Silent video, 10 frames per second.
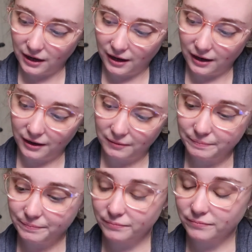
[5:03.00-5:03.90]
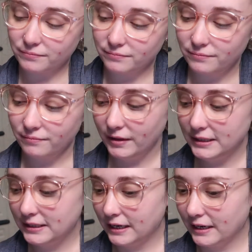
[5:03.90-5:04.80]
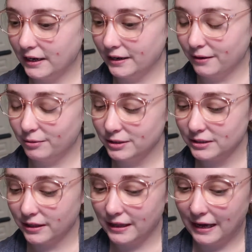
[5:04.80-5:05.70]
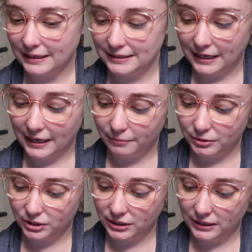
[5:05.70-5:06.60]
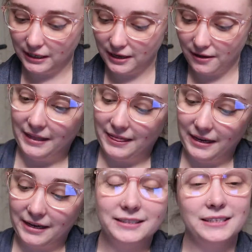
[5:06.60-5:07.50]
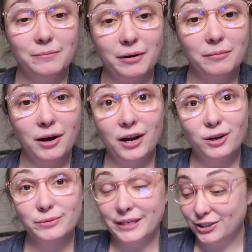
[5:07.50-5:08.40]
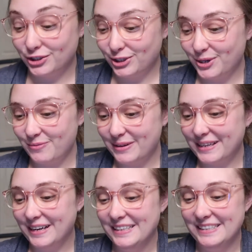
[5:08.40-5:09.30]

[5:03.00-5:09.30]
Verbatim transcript: Did I cut any words on that chapter? I think I did, but I'm not 100% sure because